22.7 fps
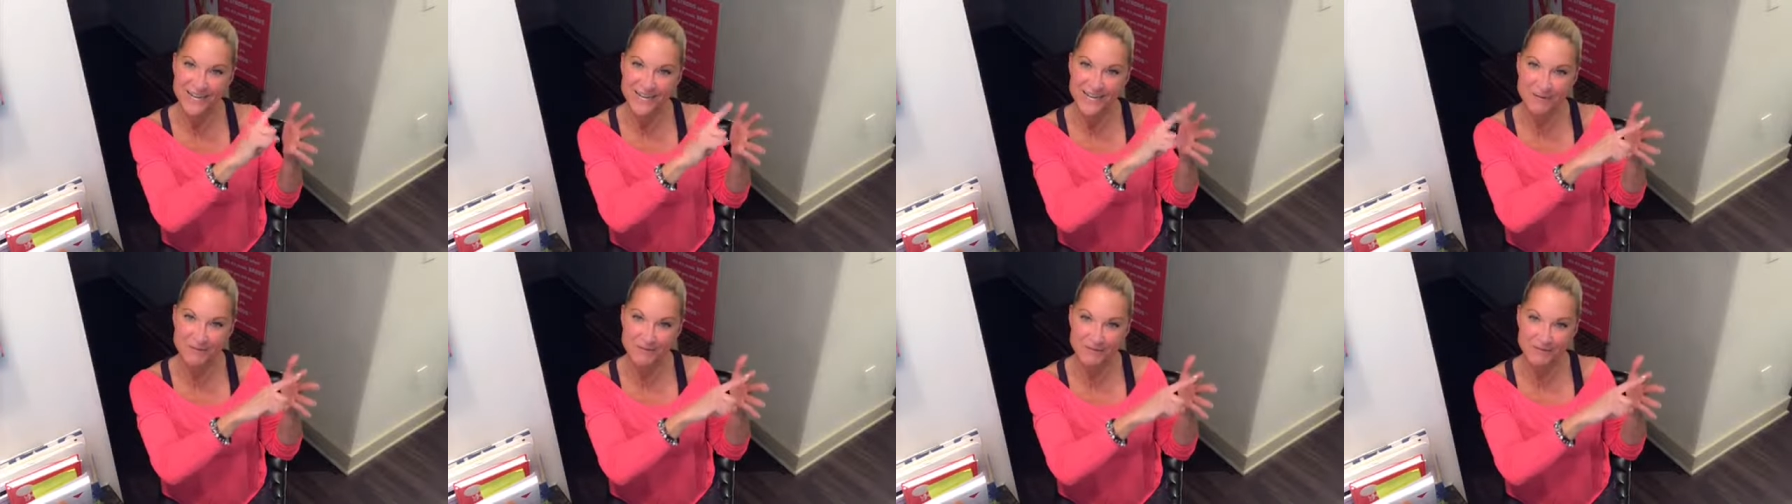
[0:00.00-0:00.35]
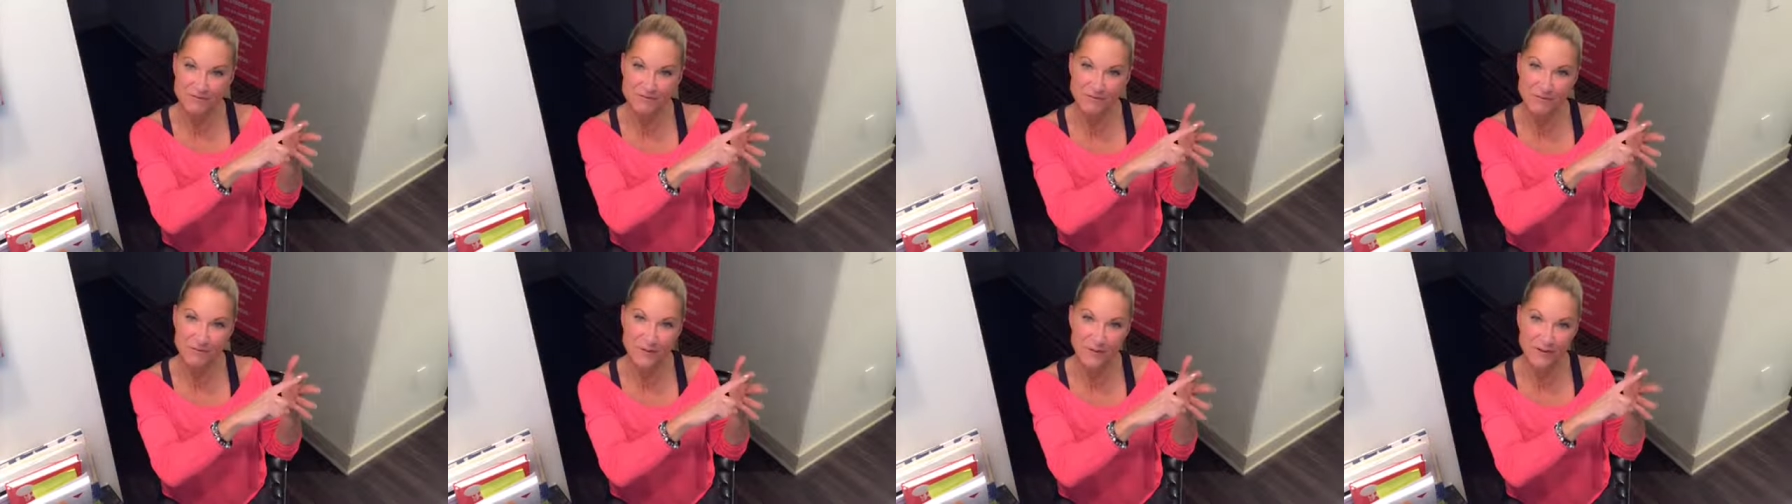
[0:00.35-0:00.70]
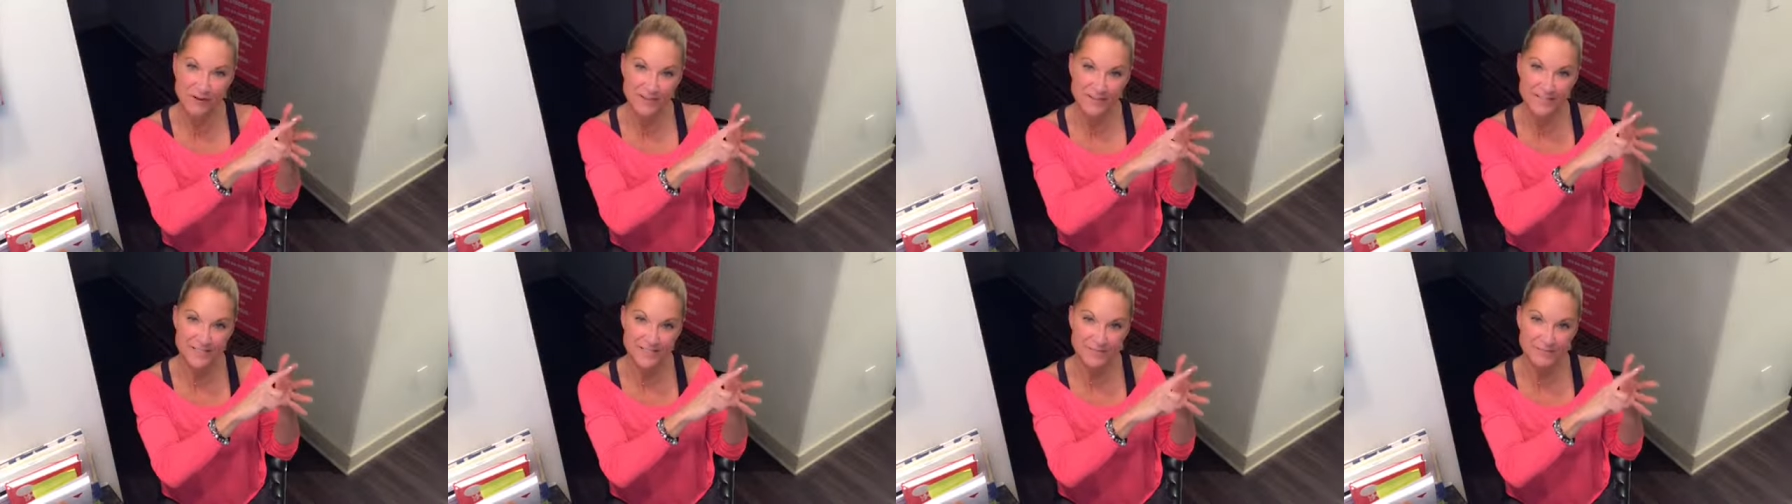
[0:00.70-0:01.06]
Number
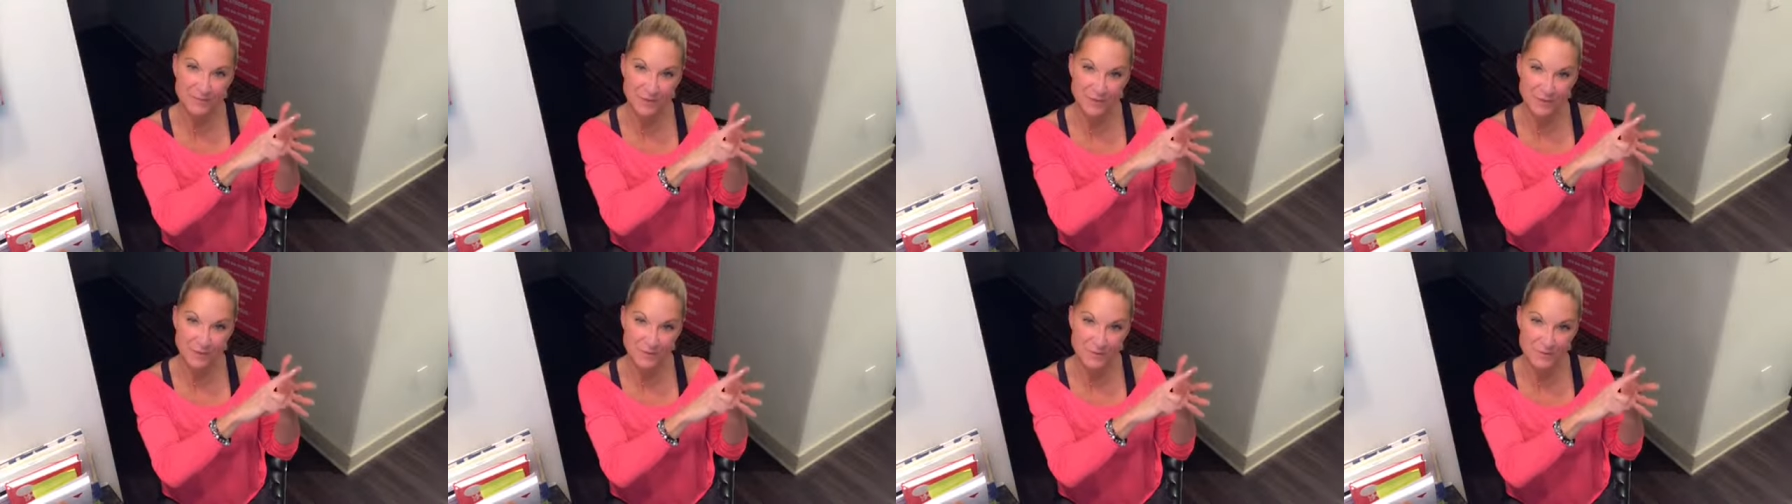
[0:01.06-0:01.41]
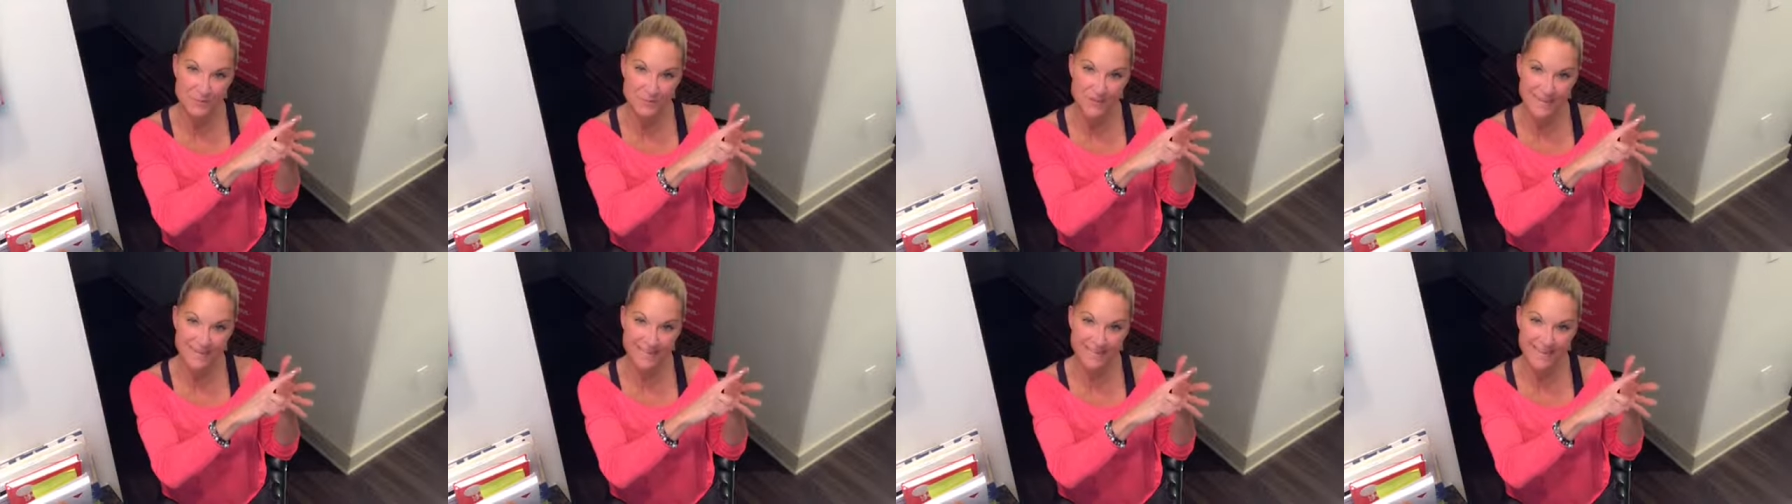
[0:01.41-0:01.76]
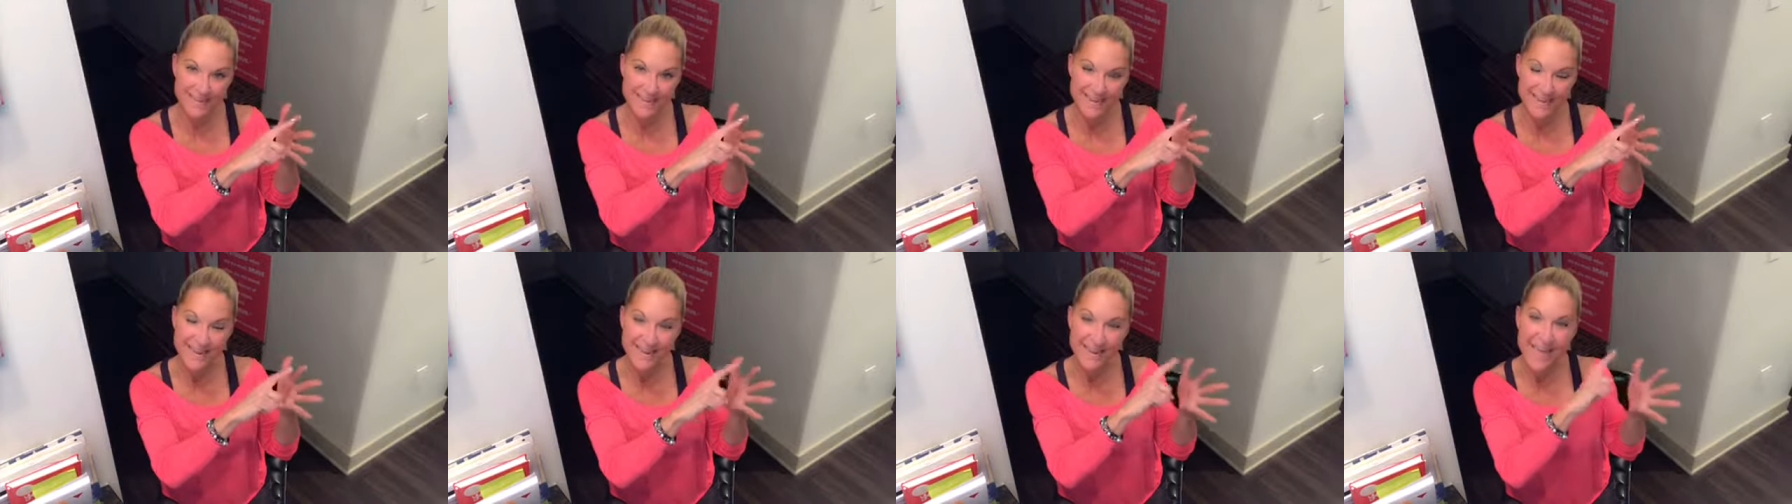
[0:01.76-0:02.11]
4 is
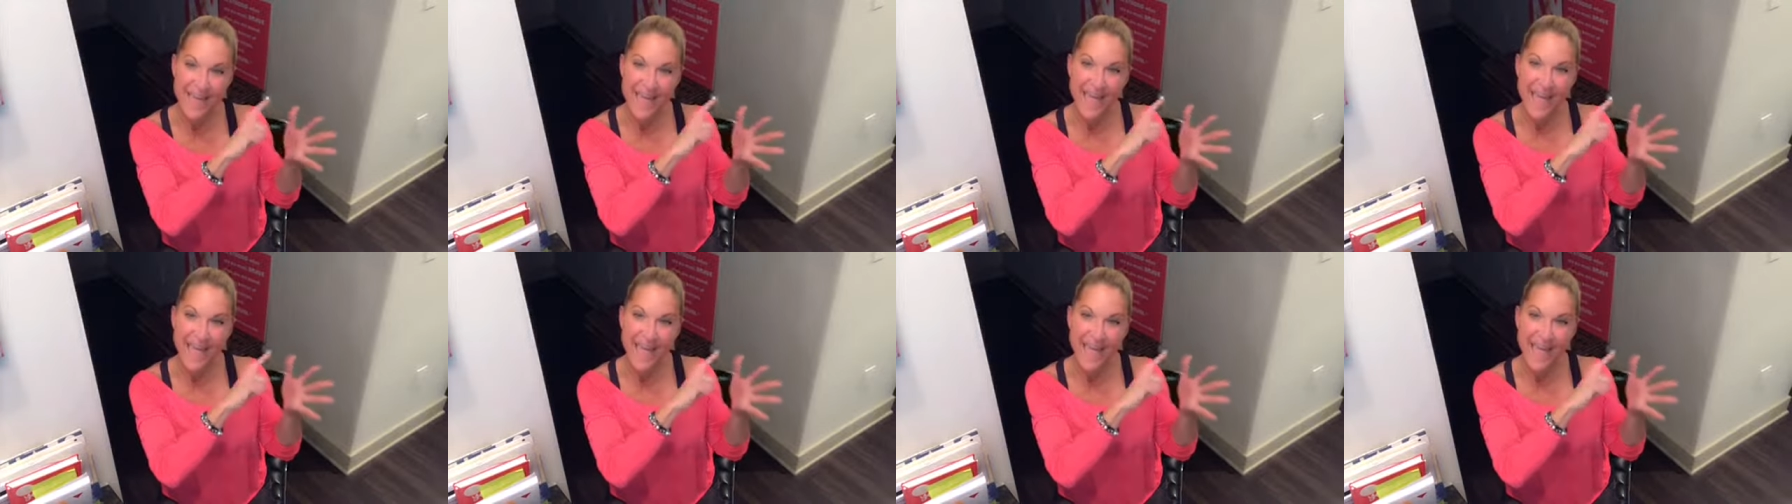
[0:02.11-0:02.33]
vulnerability.